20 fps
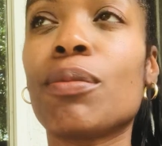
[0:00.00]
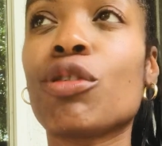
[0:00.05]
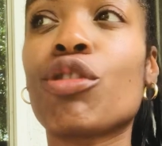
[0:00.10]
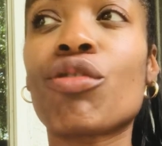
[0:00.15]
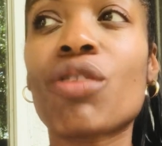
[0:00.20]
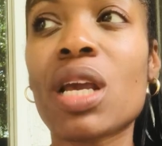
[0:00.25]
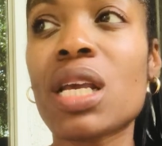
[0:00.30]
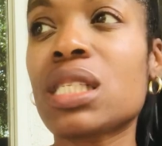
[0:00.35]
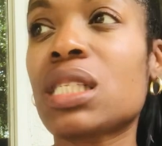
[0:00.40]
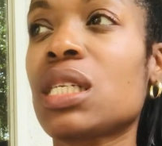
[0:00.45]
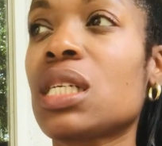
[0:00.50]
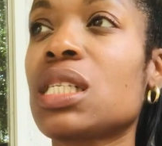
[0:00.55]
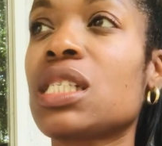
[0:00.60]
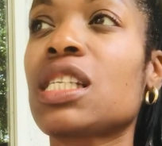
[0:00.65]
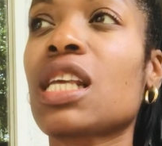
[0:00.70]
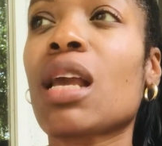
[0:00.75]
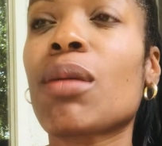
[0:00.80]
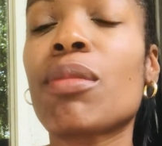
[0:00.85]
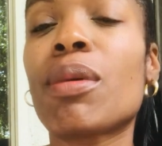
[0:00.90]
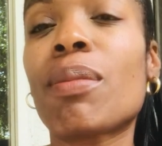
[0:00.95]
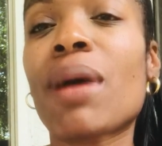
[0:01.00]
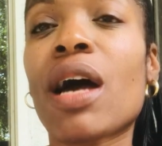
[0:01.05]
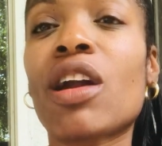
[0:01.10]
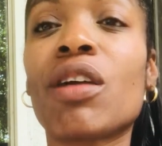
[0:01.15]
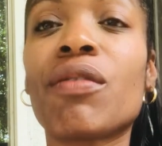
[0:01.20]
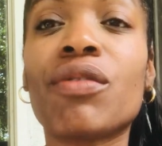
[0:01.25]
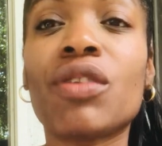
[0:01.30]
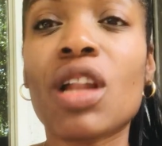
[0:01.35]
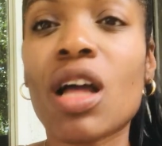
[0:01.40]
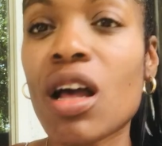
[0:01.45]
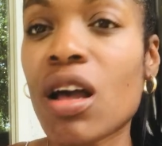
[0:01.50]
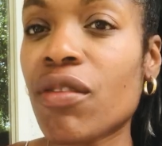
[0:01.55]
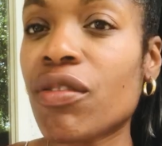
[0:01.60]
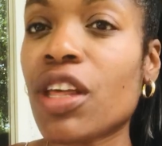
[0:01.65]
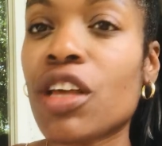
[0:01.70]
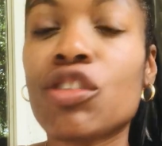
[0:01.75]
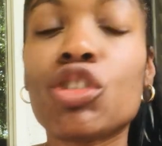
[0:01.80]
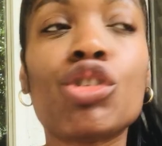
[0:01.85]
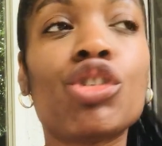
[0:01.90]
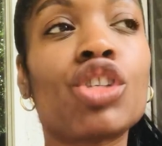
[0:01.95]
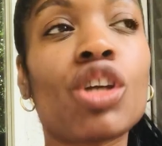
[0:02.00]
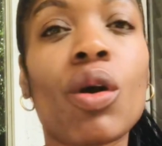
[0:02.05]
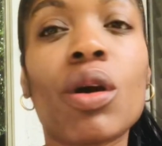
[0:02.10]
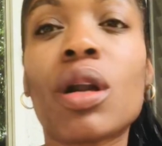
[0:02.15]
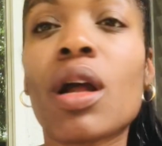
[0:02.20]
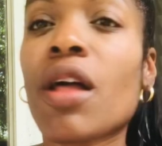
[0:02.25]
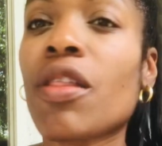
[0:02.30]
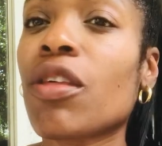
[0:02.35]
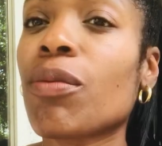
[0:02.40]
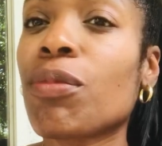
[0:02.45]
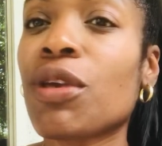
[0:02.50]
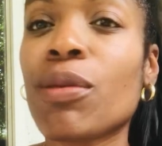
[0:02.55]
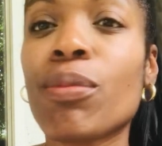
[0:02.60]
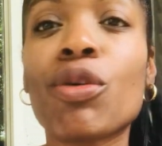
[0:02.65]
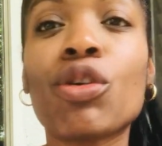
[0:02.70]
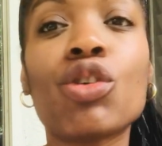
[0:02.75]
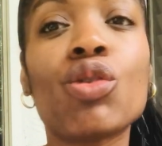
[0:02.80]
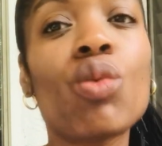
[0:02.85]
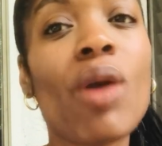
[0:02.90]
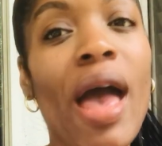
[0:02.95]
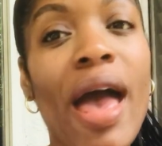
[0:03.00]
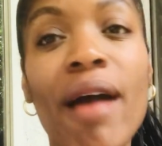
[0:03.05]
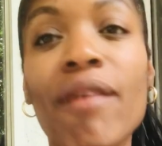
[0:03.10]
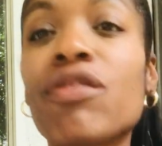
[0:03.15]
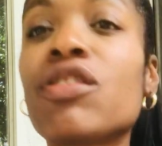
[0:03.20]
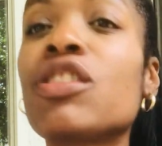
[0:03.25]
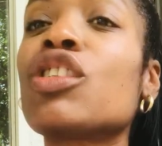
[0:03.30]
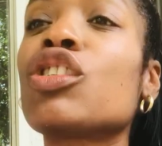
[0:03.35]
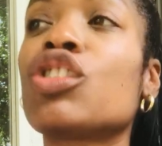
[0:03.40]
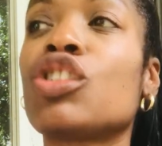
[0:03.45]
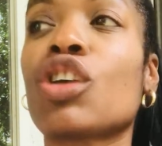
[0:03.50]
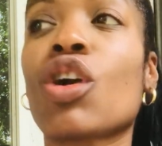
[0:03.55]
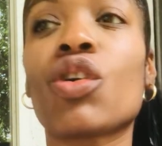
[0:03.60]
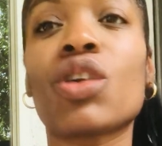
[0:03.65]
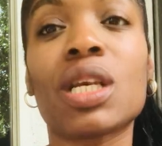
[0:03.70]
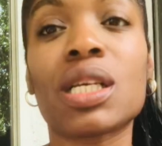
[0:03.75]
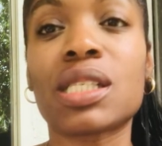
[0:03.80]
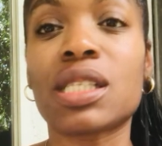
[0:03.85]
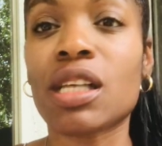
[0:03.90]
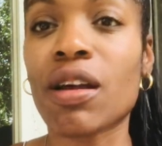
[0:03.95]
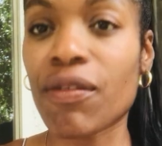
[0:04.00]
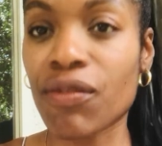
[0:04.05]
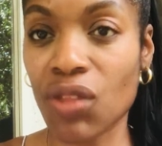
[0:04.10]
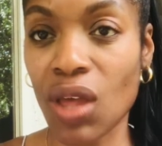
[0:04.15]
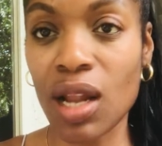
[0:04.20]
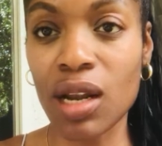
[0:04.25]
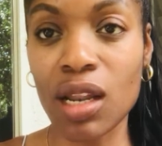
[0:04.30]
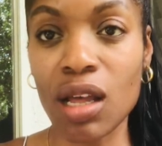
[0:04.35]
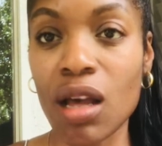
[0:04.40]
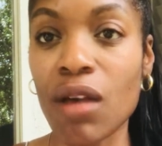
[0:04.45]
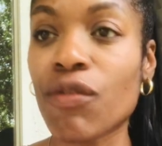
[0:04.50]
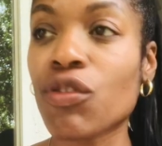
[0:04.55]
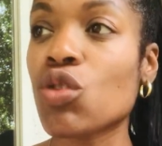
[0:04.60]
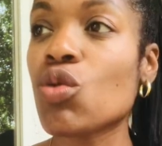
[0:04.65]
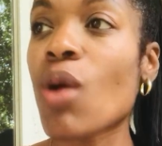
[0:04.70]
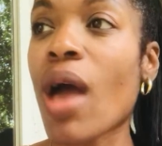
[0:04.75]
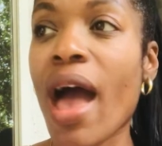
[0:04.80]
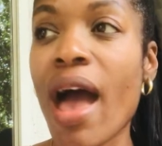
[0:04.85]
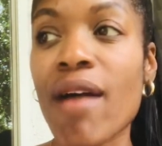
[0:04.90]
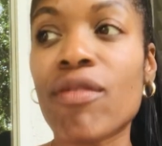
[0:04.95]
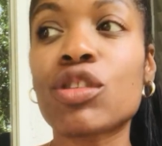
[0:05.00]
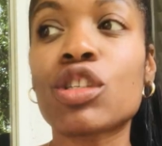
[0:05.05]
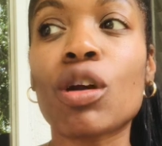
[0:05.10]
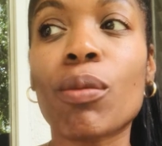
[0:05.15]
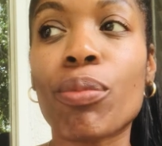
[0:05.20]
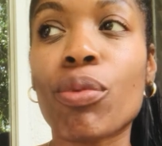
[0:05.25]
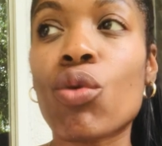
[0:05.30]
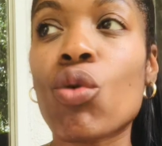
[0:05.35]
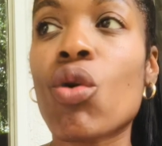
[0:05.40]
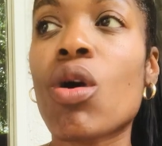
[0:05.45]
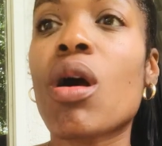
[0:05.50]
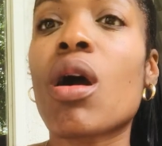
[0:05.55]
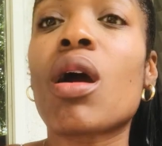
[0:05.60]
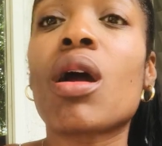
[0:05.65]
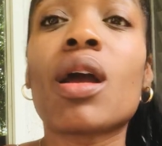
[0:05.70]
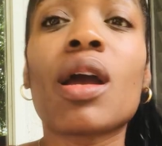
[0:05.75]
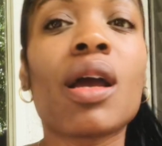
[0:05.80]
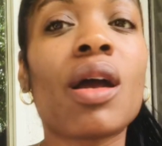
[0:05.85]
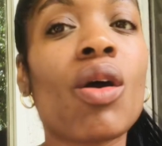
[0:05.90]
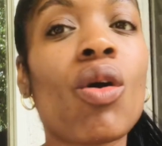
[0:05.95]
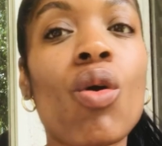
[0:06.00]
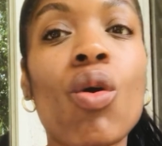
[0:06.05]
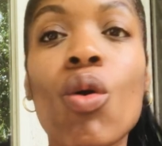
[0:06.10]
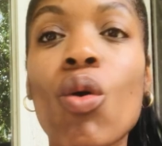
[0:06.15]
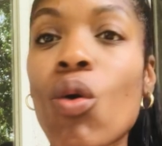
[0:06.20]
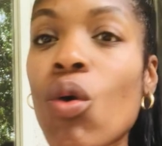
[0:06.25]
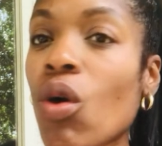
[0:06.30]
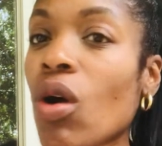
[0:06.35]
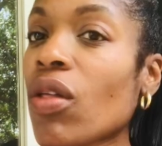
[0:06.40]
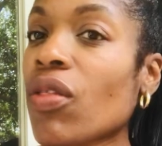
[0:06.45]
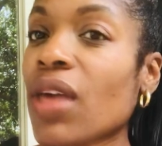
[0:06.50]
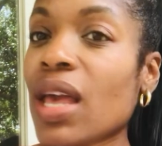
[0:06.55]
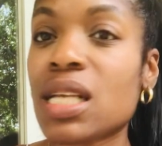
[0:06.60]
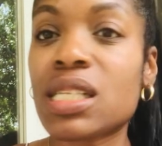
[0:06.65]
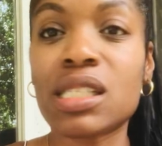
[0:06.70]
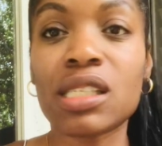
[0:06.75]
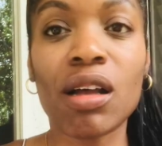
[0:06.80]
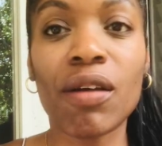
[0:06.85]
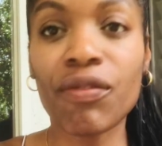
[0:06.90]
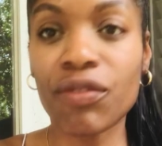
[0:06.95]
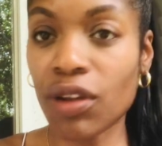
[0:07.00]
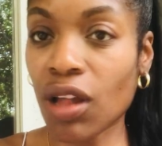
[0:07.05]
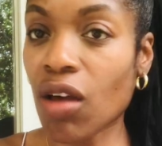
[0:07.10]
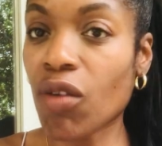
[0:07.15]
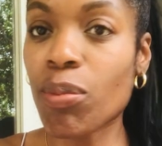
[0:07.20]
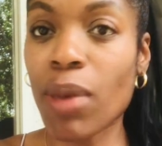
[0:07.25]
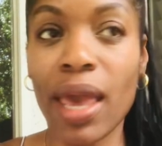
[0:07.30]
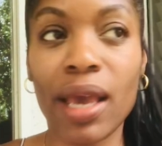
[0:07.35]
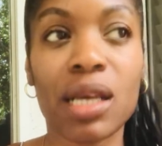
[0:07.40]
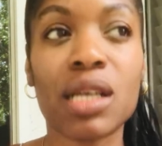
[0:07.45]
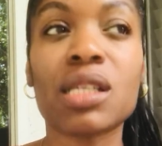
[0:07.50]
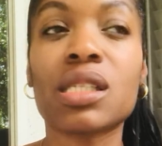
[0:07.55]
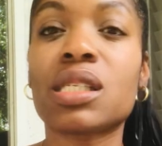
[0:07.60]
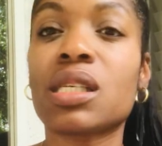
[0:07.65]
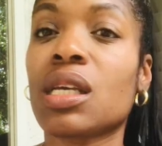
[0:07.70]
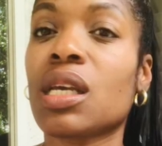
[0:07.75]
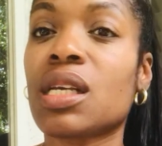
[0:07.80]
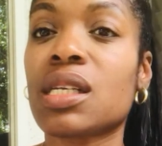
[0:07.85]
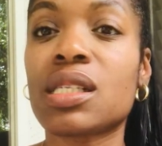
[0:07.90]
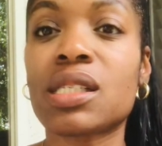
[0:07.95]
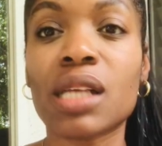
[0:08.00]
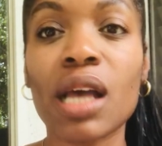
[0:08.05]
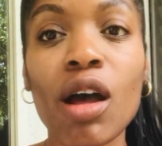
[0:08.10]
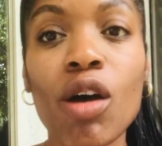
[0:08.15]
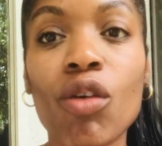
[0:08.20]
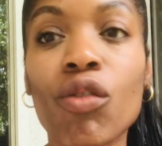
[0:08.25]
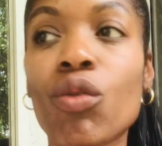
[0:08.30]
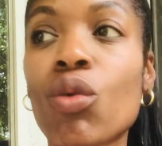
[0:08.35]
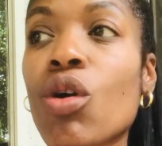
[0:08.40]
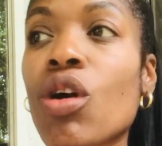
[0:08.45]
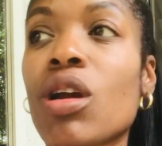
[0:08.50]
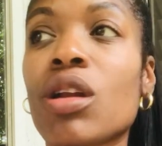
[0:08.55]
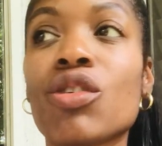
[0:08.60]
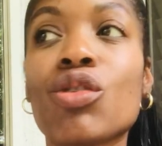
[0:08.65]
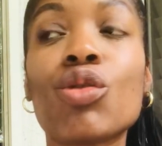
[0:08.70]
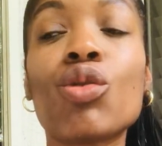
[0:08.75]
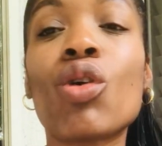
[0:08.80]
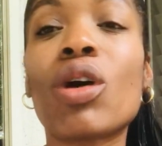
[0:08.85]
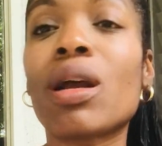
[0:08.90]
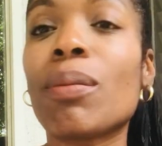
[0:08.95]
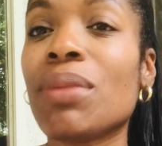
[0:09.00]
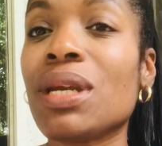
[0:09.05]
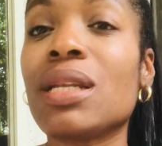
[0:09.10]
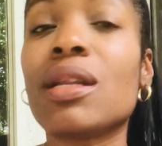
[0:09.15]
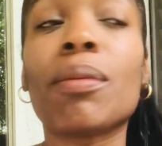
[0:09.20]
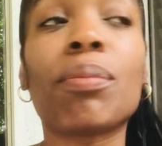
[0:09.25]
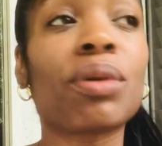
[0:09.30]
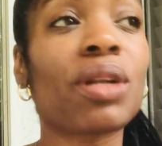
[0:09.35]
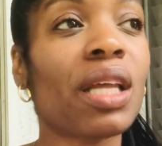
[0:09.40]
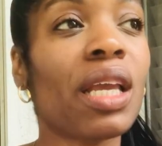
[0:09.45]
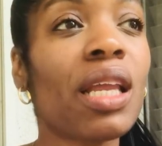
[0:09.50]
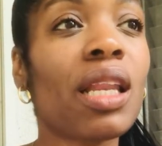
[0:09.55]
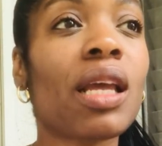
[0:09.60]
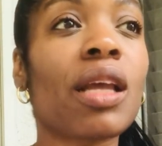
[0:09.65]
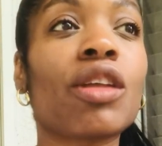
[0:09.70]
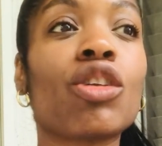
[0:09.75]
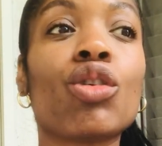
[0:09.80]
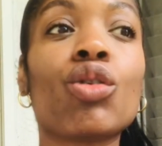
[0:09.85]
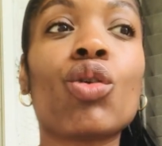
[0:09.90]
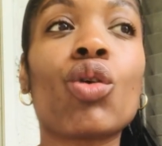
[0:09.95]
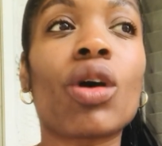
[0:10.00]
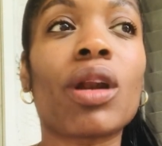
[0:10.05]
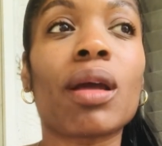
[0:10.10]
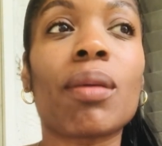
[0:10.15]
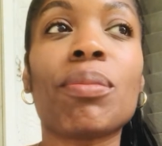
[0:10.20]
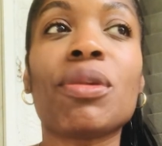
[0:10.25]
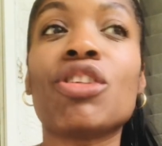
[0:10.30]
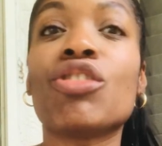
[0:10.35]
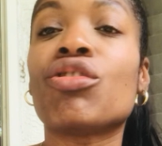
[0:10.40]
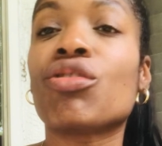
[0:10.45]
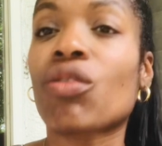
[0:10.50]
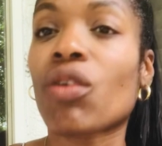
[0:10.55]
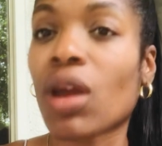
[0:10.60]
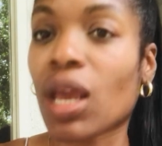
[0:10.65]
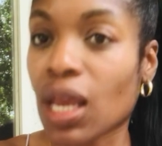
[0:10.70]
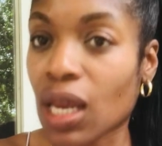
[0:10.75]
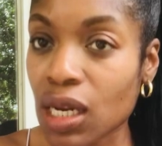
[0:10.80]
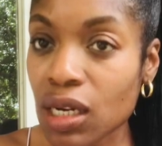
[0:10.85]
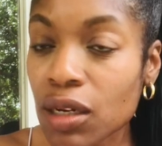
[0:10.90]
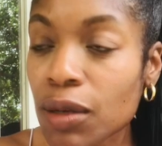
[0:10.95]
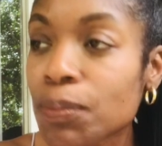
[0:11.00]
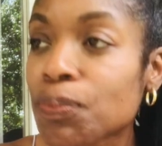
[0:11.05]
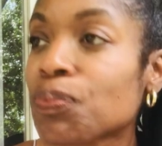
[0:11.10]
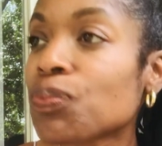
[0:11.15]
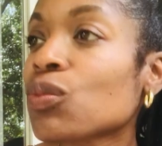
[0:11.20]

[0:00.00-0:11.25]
grace and the same amount of love that you showing other people, you have to show yourself that love. You have to pour all that self-love back into yourself, or you're going to be depleted. You're going to be drained.